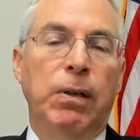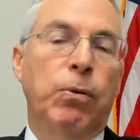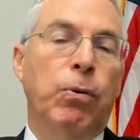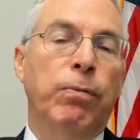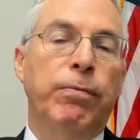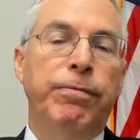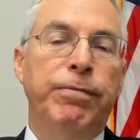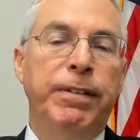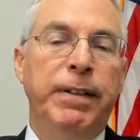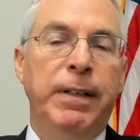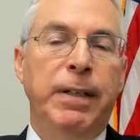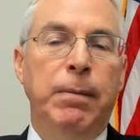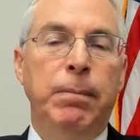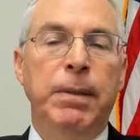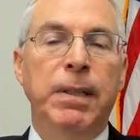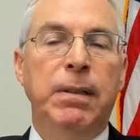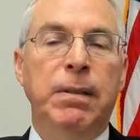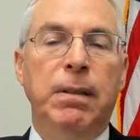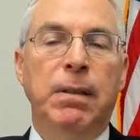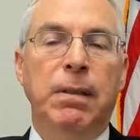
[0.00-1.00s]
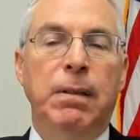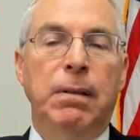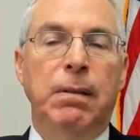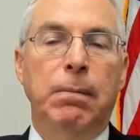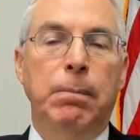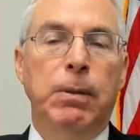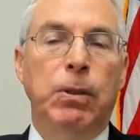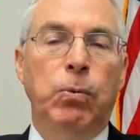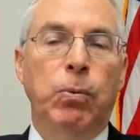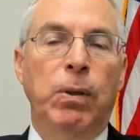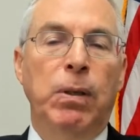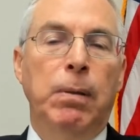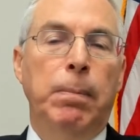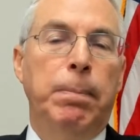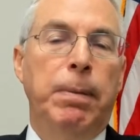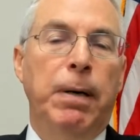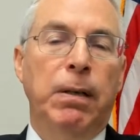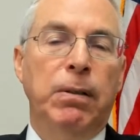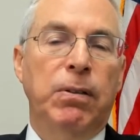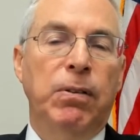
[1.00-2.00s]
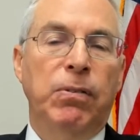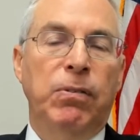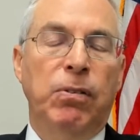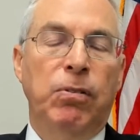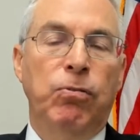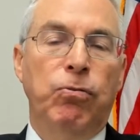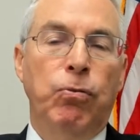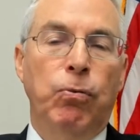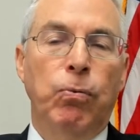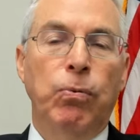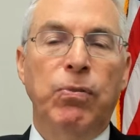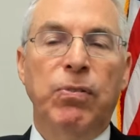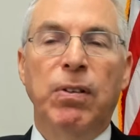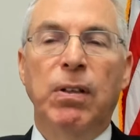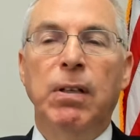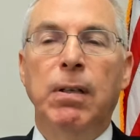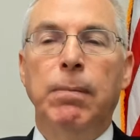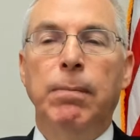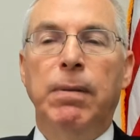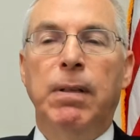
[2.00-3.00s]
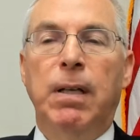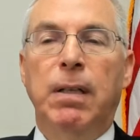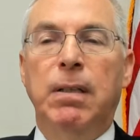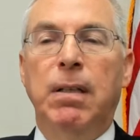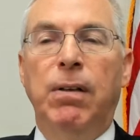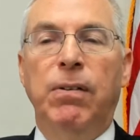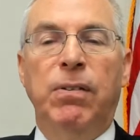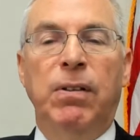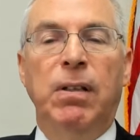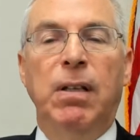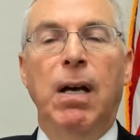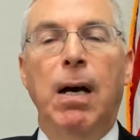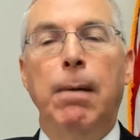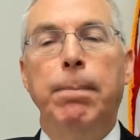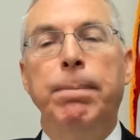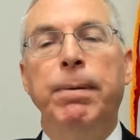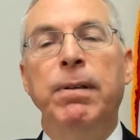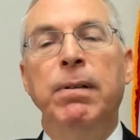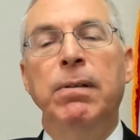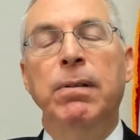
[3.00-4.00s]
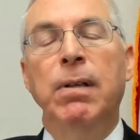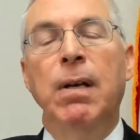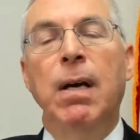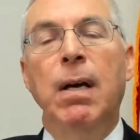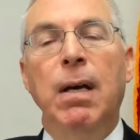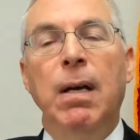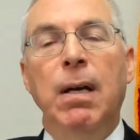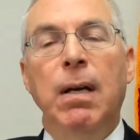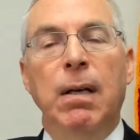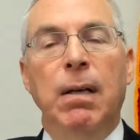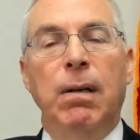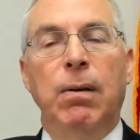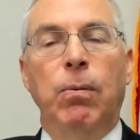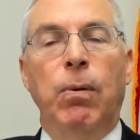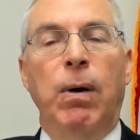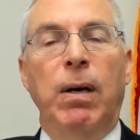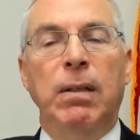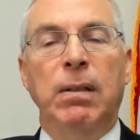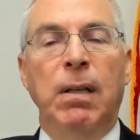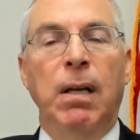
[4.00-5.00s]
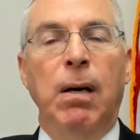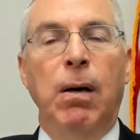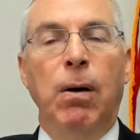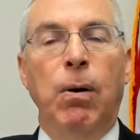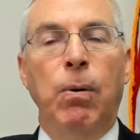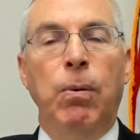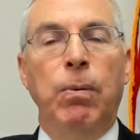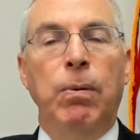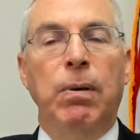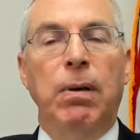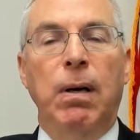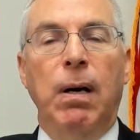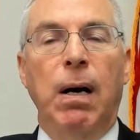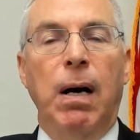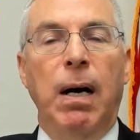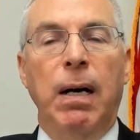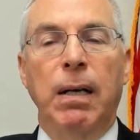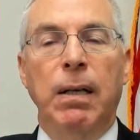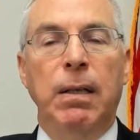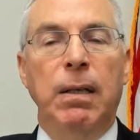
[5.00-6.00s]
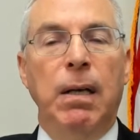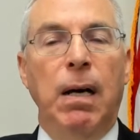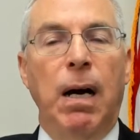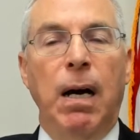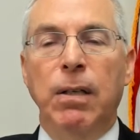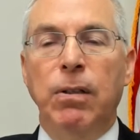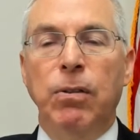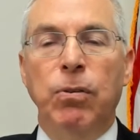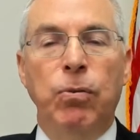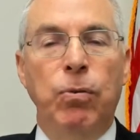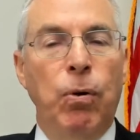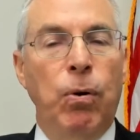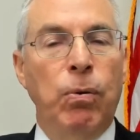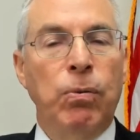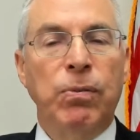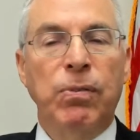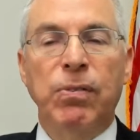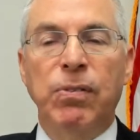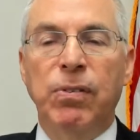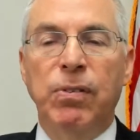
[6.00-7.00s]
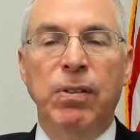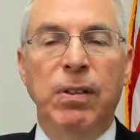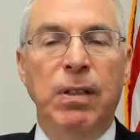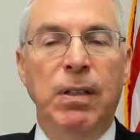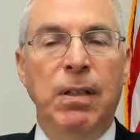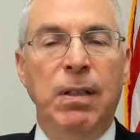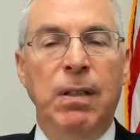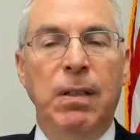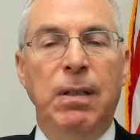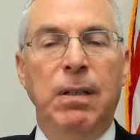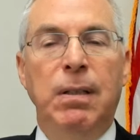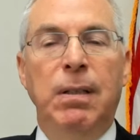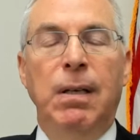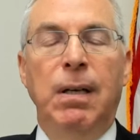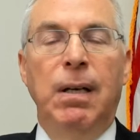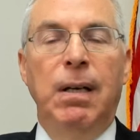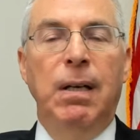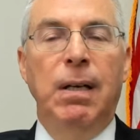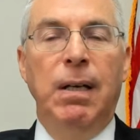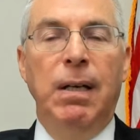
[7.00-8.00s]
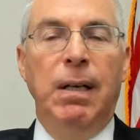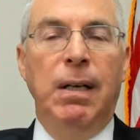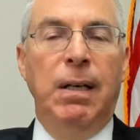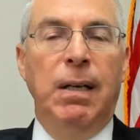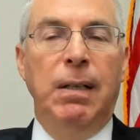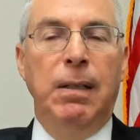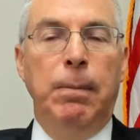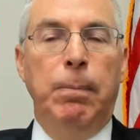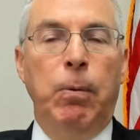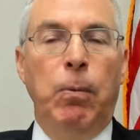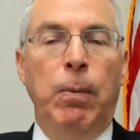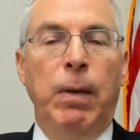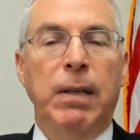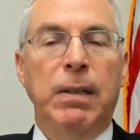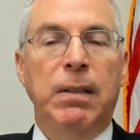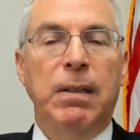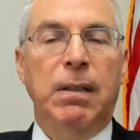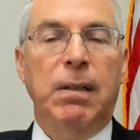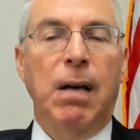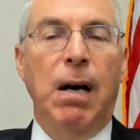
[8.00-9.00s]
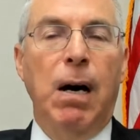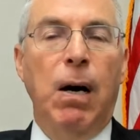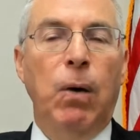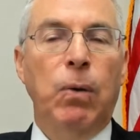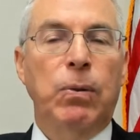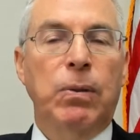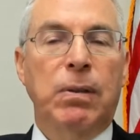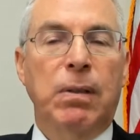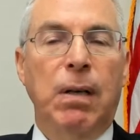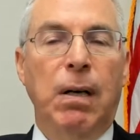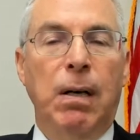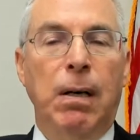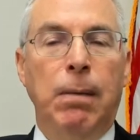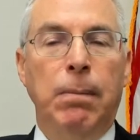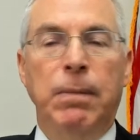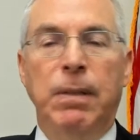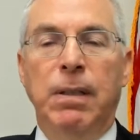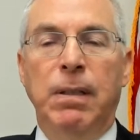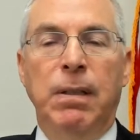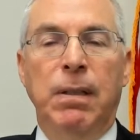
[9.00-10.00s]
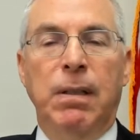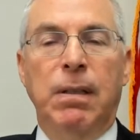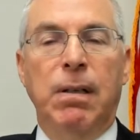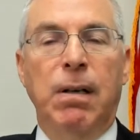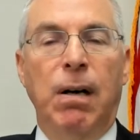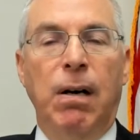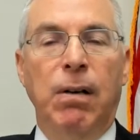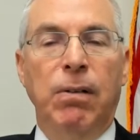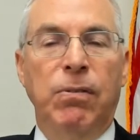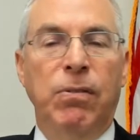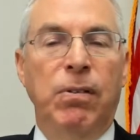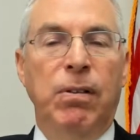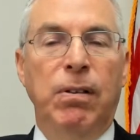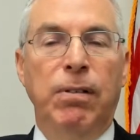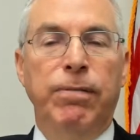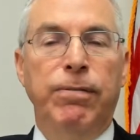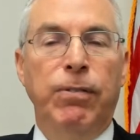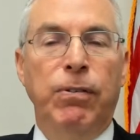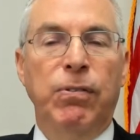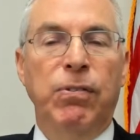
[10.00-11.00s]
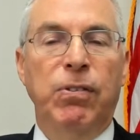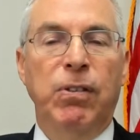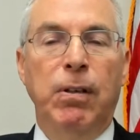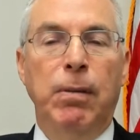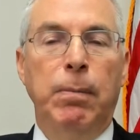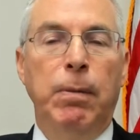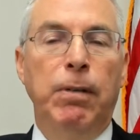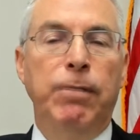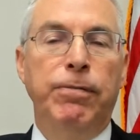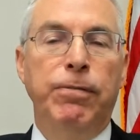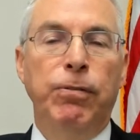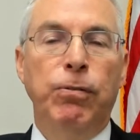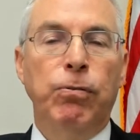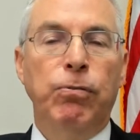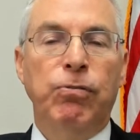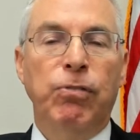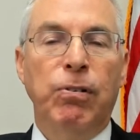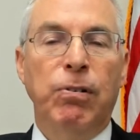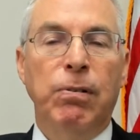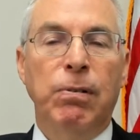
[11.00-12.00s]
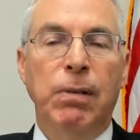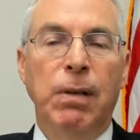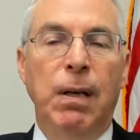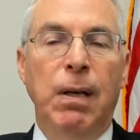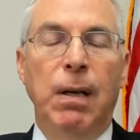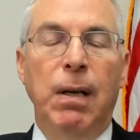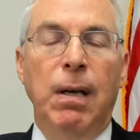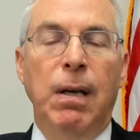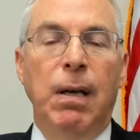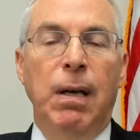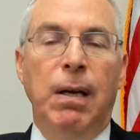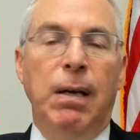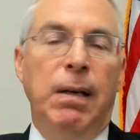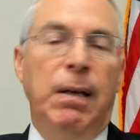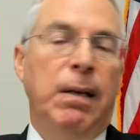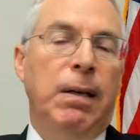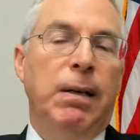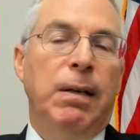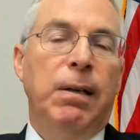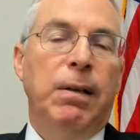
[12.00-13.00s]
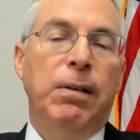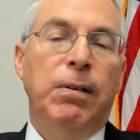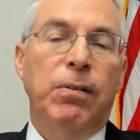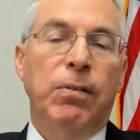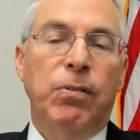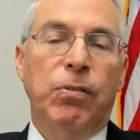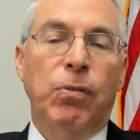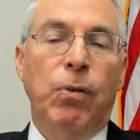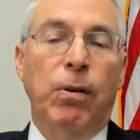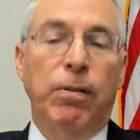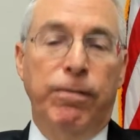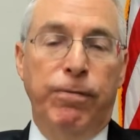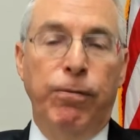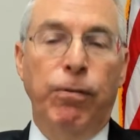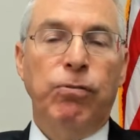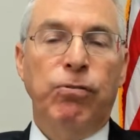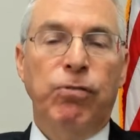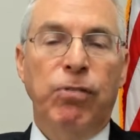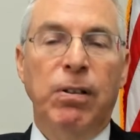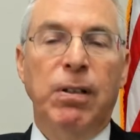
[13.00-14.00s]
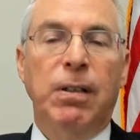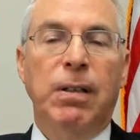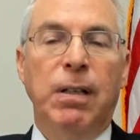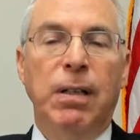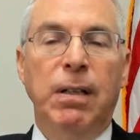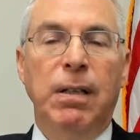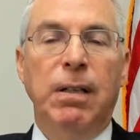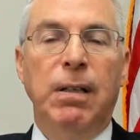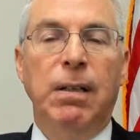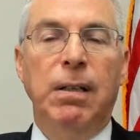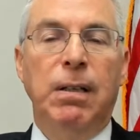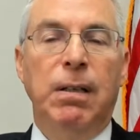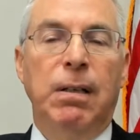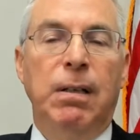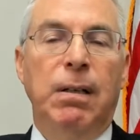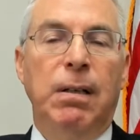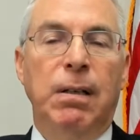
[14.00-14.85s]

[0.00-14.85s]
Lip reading: convene a meeting between the parties in Jerusalem. That hasn't happened. Right now, I don't see a diplomatic outcome in the cards in the foreseeable future. So unfortunately,